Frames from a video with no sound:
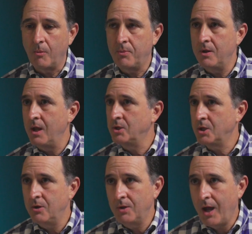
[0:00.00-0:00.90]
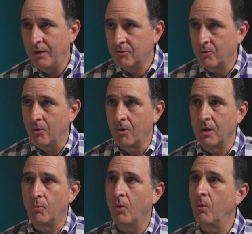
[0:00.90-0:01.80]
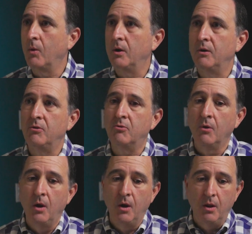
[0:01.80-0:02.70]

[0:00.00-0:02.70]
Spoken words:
PHQ-9 score and what was